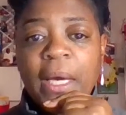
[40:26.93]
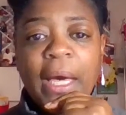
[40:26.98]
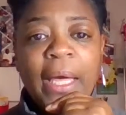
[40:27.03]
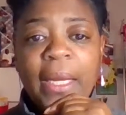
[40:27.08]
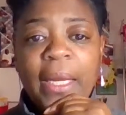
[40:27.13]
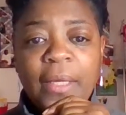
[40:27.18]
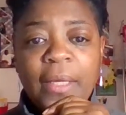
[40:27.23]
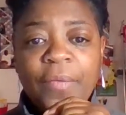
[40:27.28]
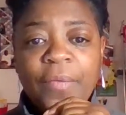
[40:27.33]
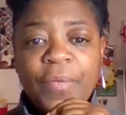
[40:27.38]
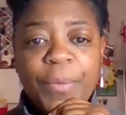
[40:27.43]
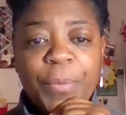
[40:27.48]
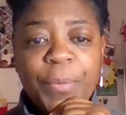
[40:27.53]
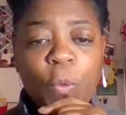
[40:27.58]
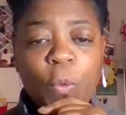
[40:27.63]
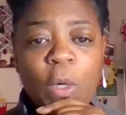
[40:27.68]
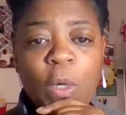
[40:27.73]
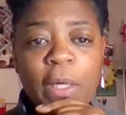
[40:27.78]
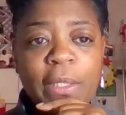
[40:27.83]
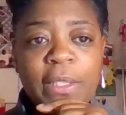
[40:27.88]
I didn't give up
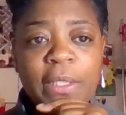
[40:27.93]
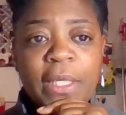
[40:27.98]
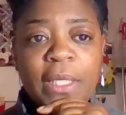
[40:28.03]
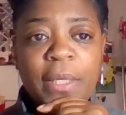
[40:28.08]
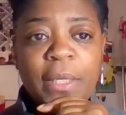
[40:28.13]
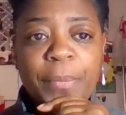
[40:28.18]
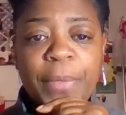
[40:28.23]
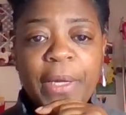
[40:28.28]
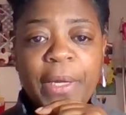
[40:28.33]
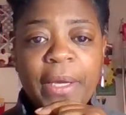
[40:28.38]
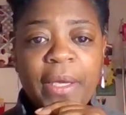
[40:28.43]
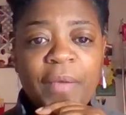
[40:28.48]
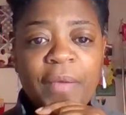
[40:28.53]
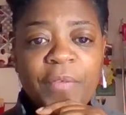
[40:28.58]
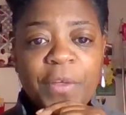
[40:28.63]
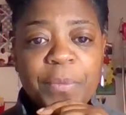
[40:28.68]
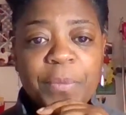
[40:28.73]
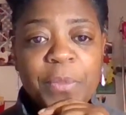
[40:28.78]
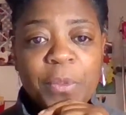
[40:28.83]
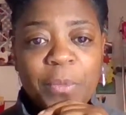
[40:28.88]
The Walking Dead, but I
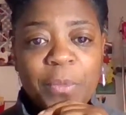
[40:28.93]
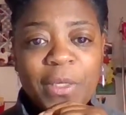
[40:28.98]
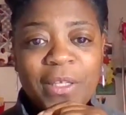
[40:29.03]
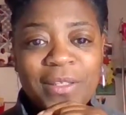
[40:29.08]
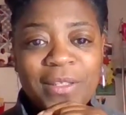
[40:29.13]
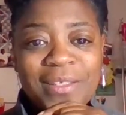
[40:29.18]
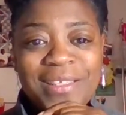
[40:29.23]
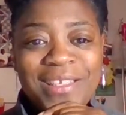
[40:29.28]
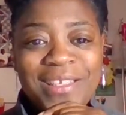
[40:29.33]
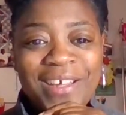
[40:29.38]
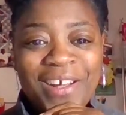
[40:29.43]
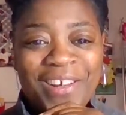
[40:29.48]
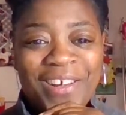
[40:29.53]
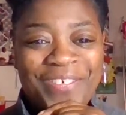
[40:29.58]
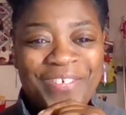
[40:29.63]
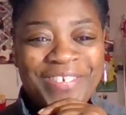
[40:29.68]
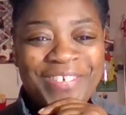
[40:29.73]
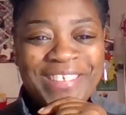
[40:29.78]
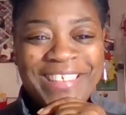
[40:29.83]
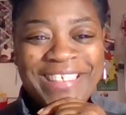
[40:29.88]
gave up some other
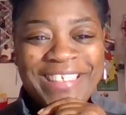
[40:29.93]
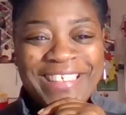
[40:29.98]
stuff.